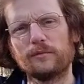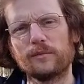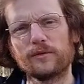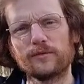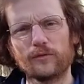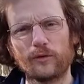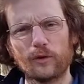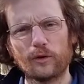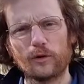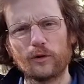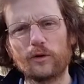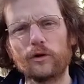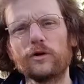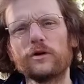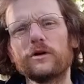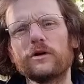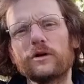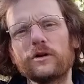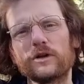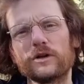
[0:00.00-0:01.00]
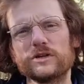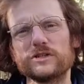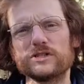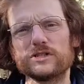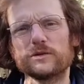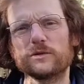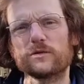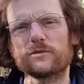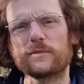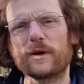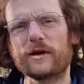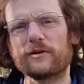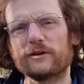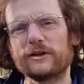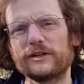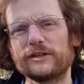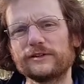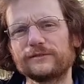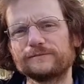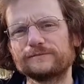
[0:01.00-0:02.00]
before she was
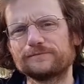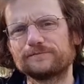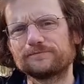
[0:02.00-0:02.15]
married.